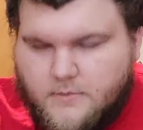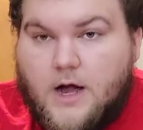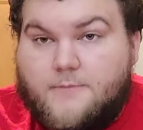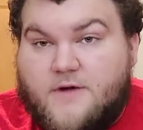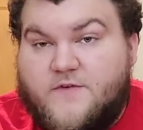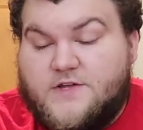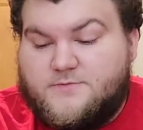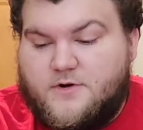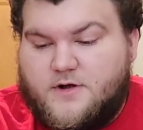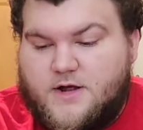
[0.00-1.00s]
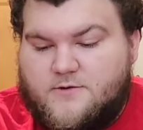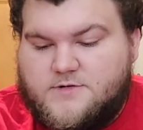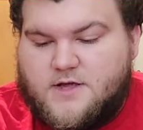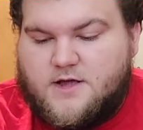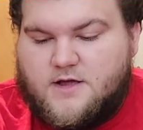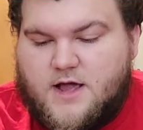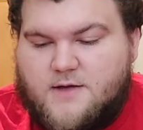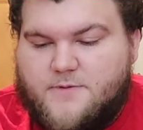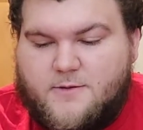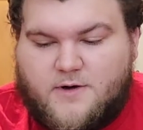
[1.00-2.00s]
on my Facebook and was like, hey,
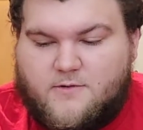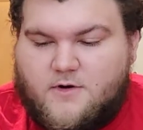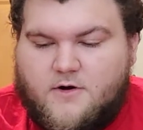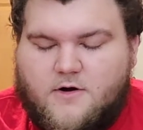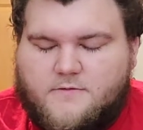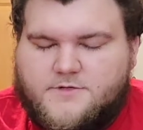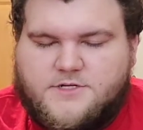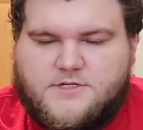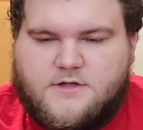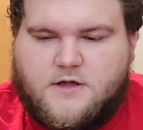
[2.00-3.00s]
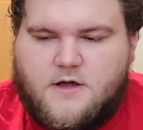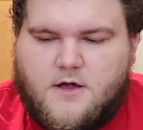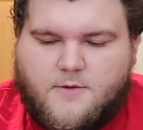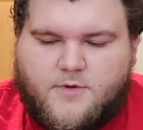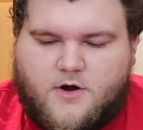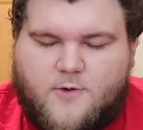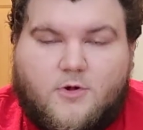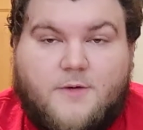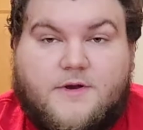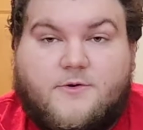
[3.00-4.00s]
PayPal or er, jeez, Macari
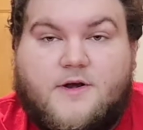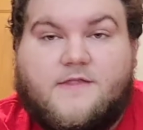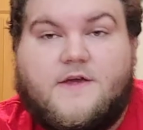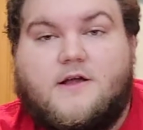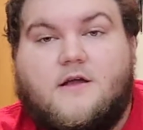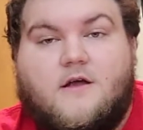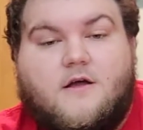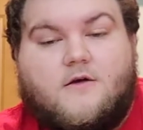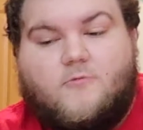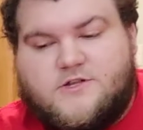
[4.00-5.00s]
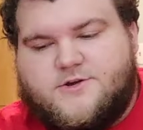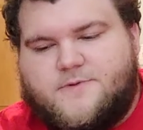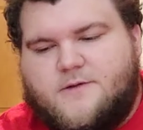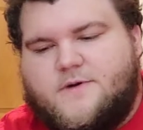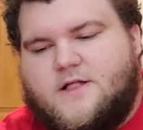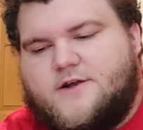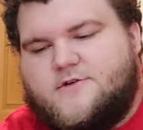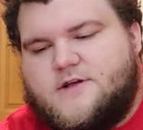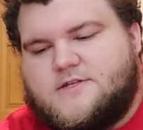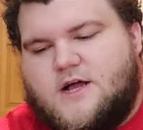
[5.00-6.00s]
won't let me do anything. What's your PayPal
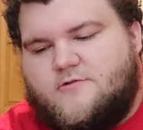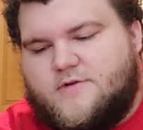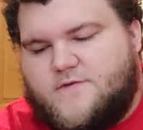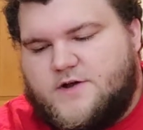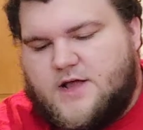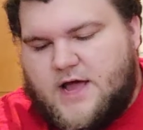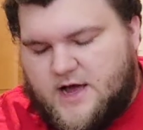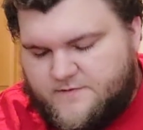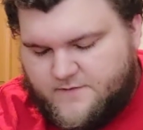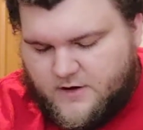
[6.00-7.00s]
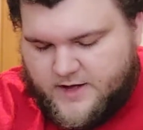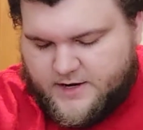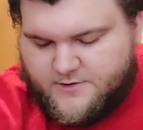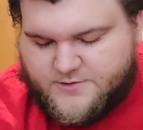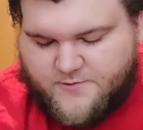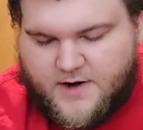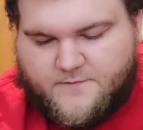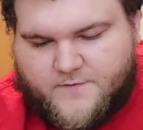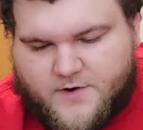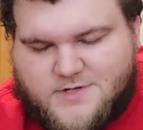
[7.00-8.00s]
address? I'll refund you half. All I had to do was rate
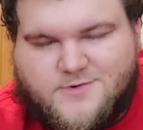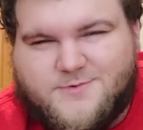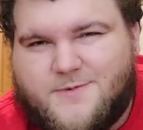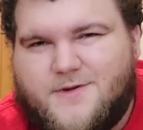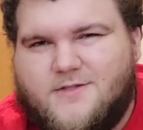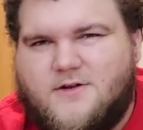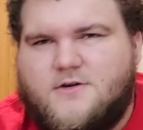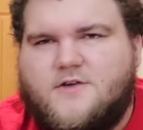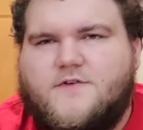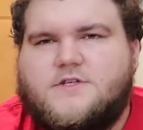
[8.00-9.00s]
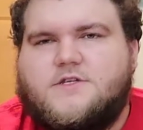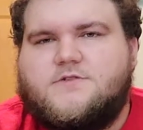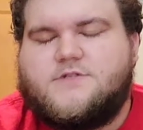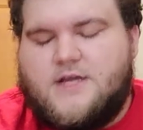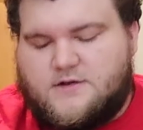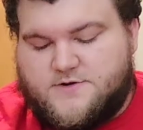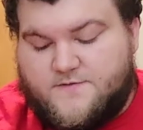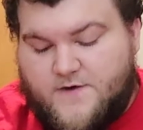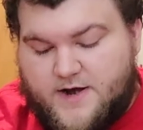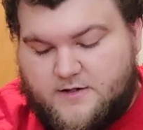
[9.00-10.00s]
him first, which made me a little nervous because sales are
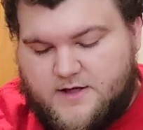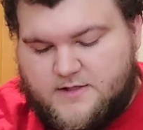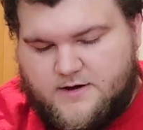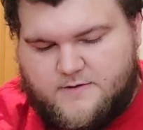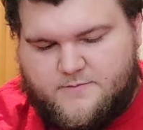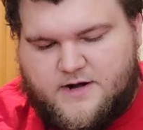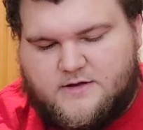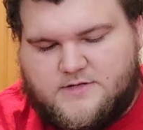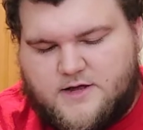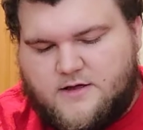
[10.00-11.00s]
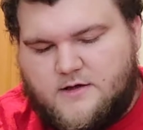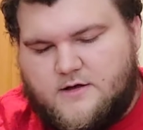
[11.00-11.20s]
final on there. But I was like,